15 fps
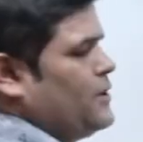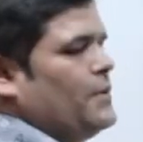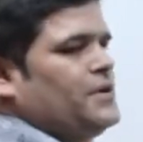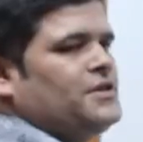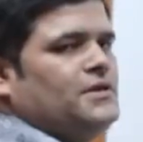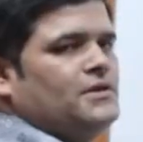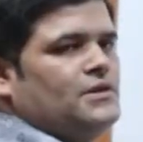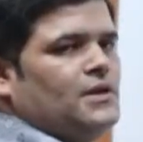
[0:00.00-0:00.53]

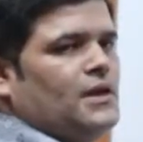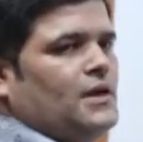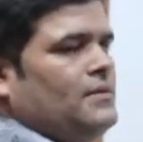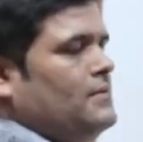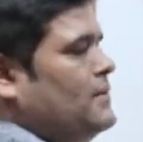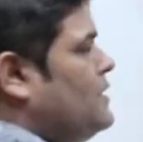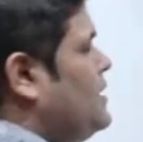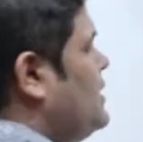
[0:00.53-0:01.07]
equations. Okay,
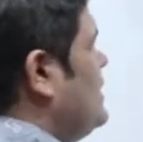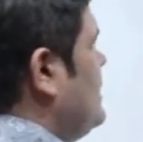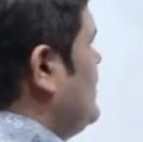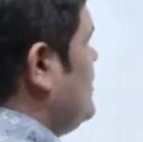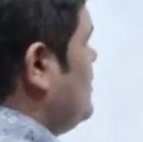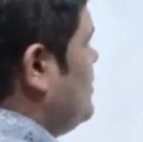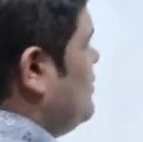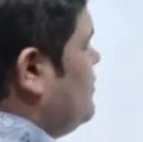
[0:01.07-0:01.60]

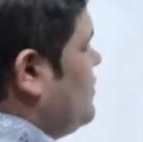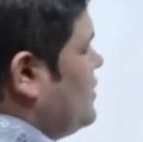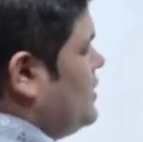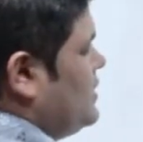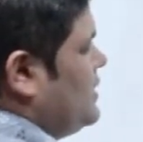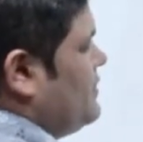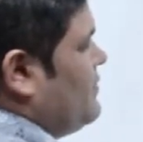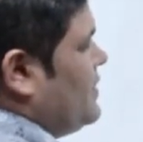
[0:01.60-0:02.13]
So for
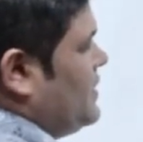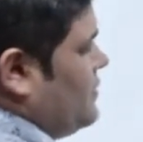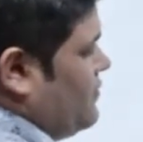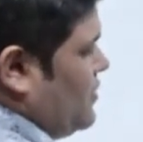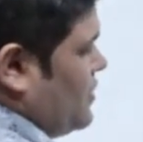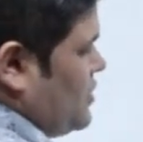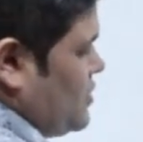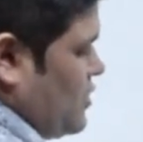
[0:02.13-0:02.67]

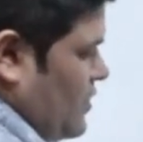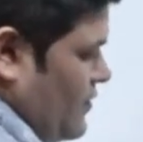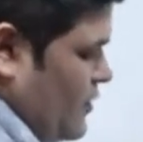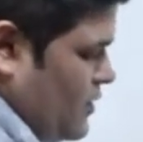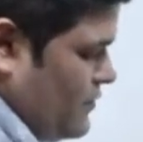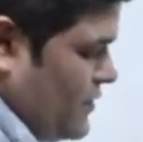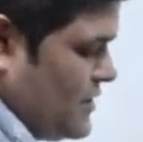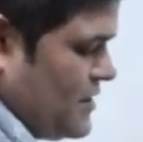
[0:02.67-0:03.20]
the
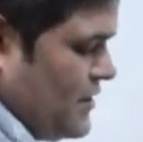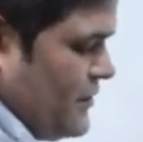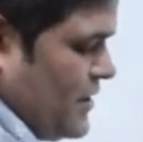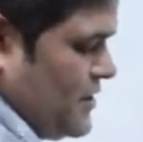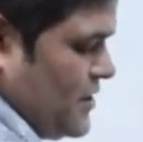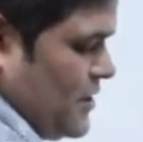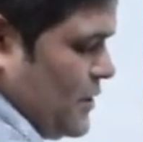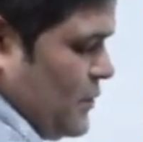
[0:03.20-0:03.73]
solving of this
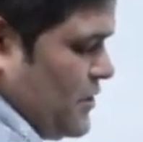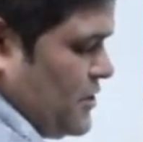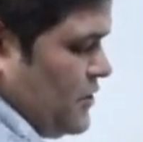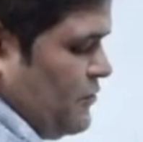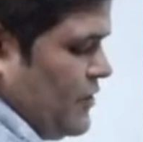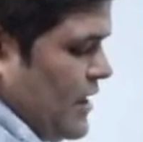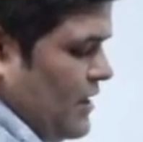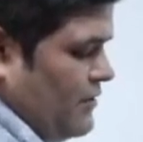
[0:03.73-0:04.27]
differential
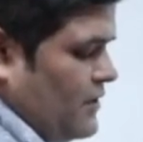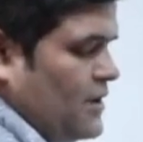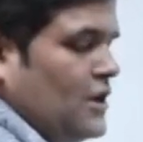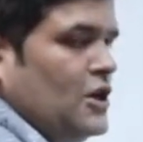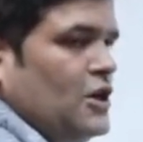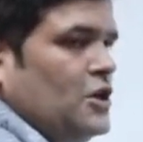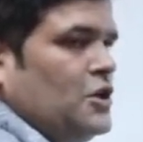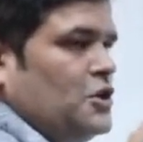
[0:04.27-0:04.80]
equation, we have
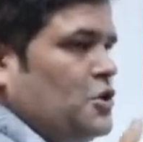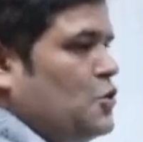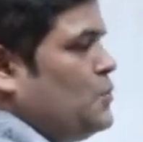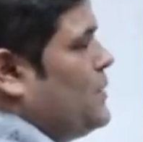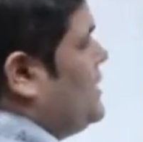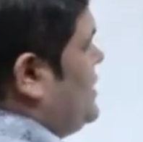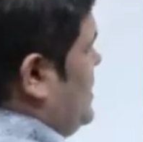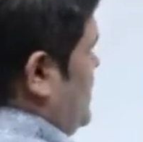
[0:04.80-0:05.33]
two
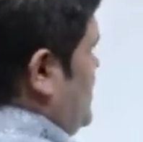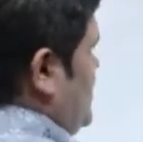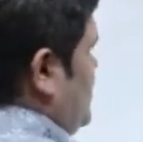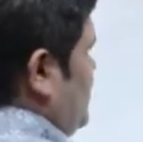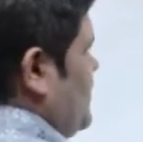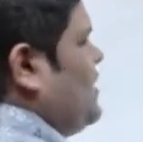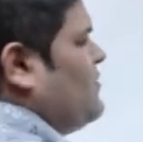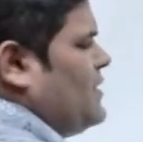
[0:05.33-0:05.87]
methods.
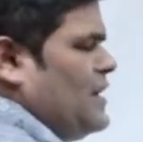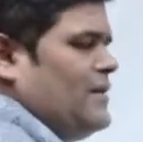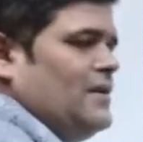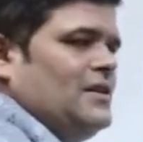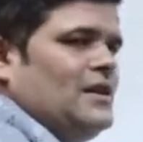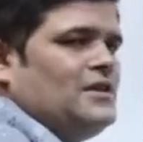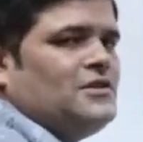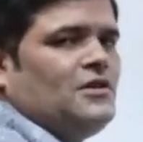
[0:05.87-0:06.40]

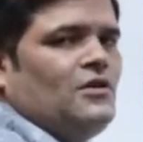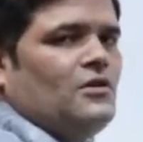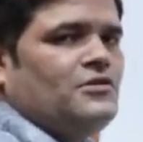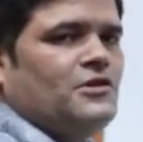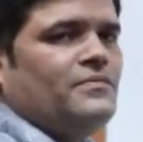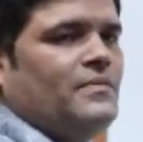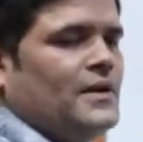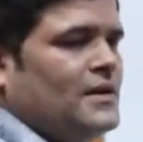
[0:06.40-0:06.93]
There is a
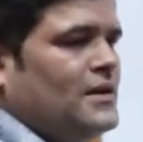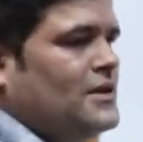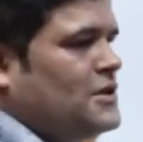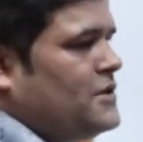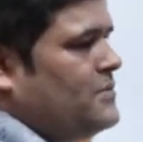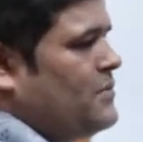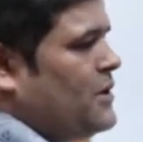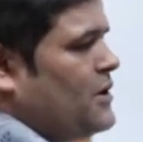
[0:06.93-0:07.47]
lots of
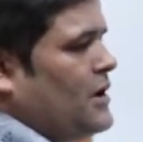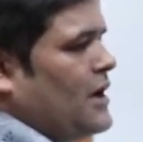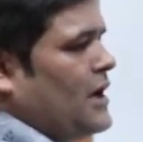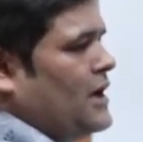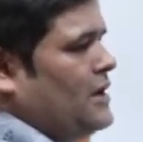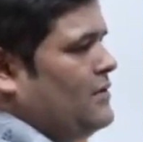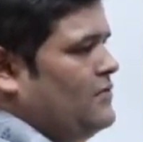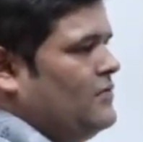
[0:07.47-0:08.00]
methods, but
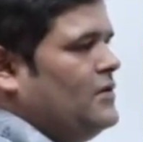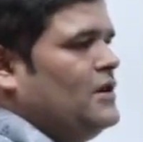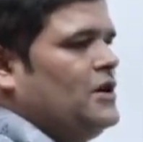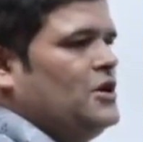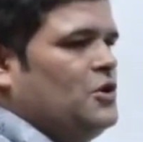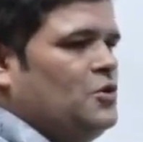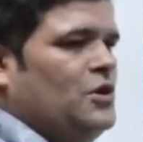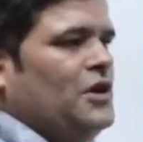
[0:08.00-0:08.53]

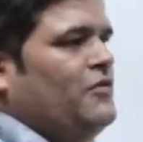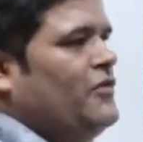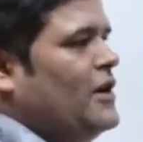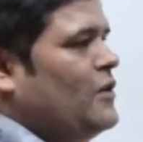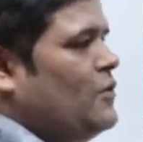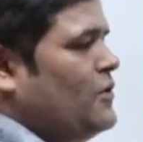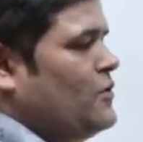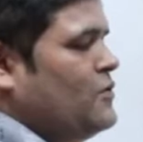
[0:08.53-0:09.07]
today we
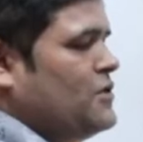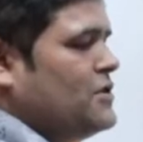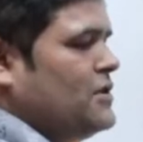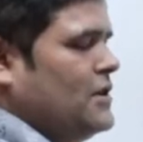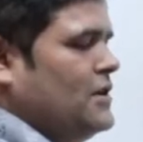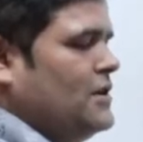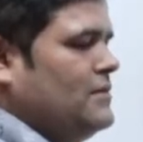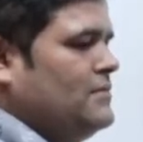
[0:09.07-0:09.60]
are going to
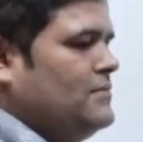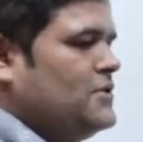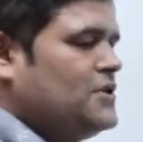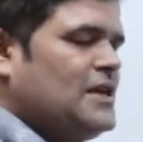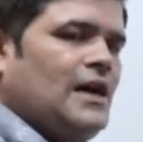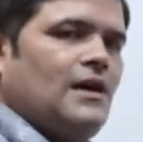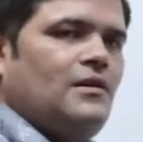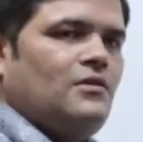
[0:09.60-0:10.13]

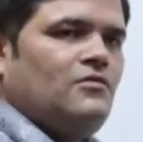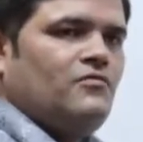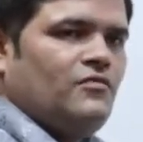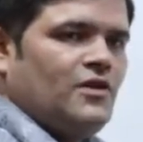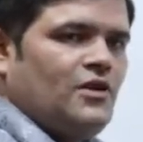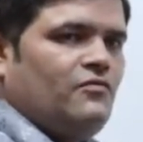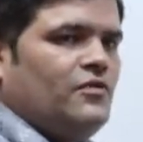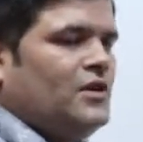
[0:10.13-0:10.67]
start.
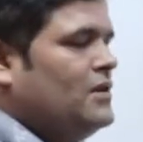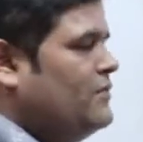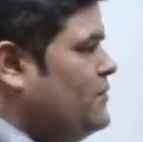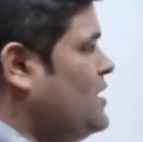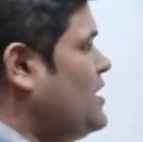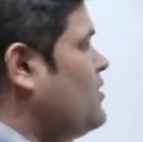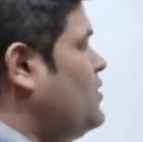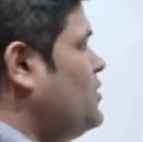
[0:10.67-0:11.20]
We
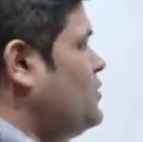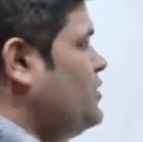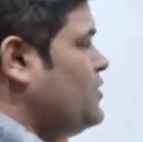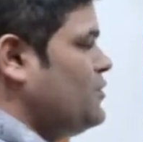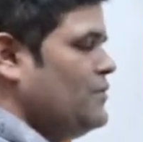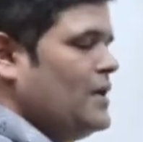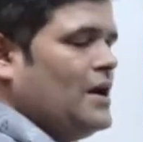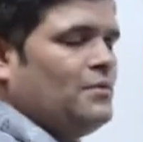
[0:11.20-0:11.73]
are going
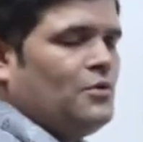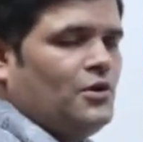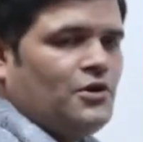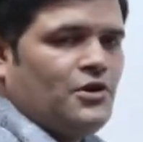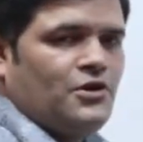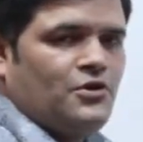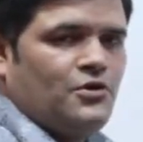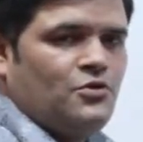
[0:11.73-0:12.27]
to I am going
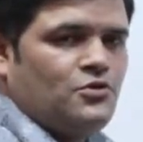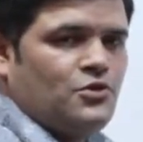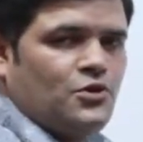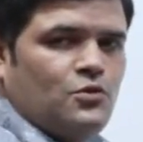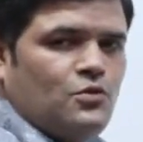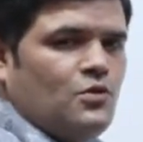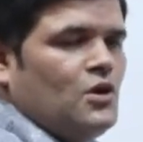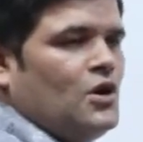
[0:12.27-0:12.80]
to introduce
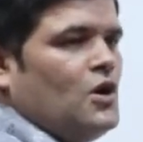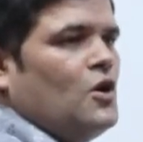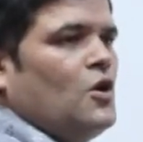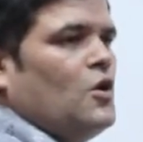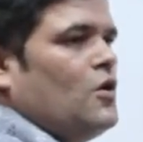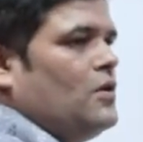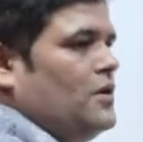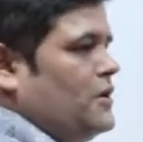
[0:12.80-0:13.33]
you
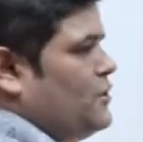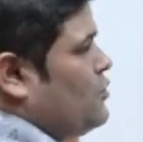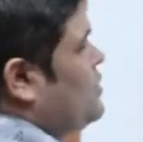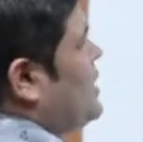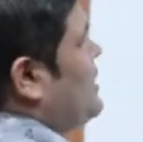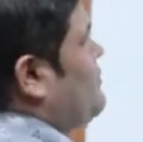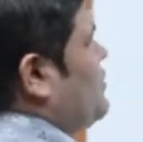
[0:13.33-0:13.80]
only two type